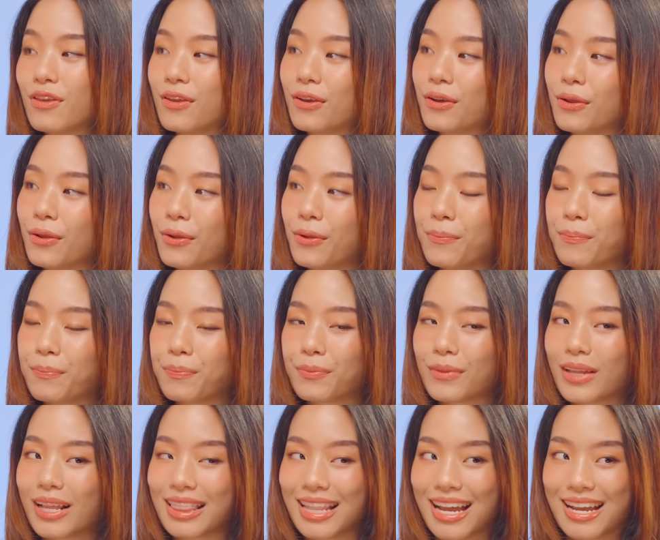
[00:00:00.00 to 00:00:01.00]
feel
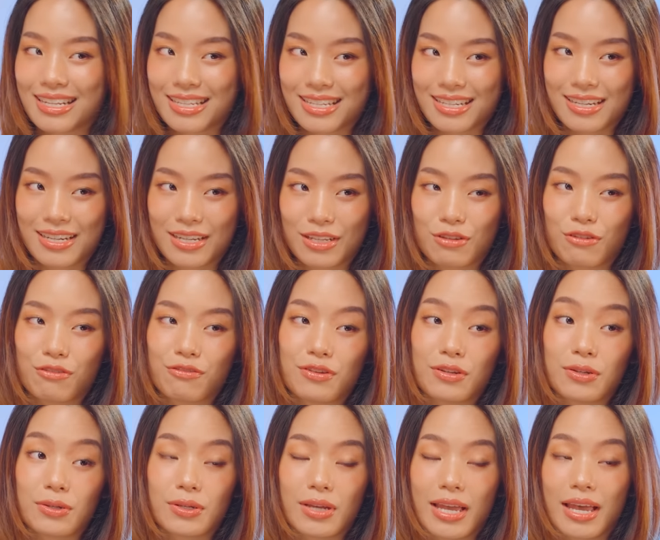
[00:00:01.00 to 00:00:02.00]
lighter, to
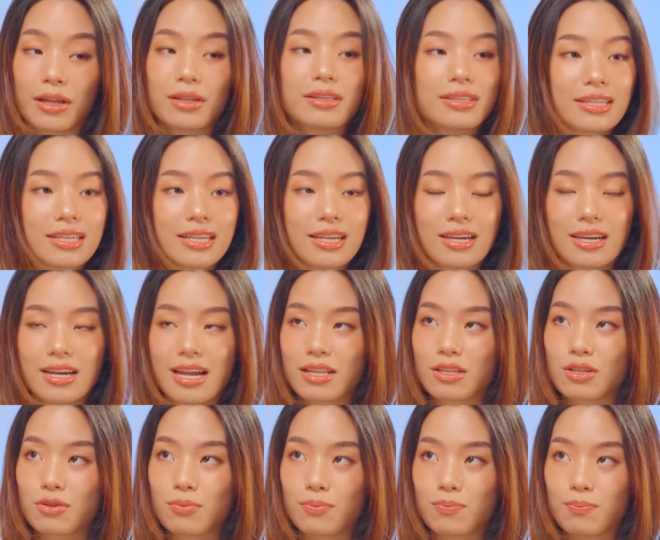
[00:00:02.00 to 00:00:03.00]
feel healthier,
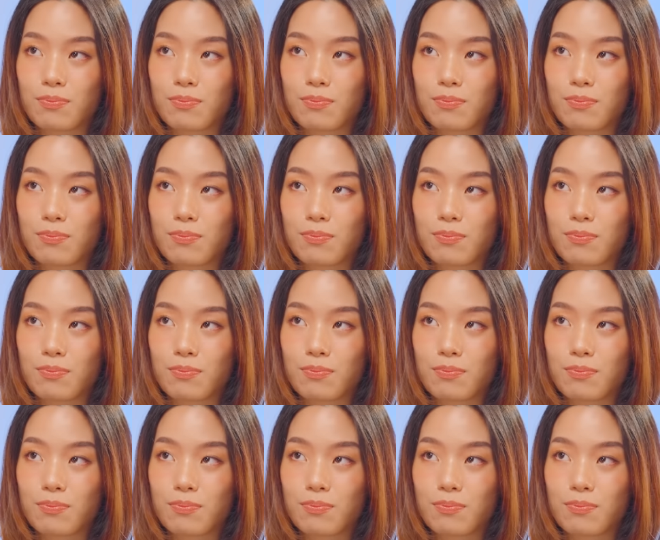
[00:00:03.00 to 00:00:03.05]
and to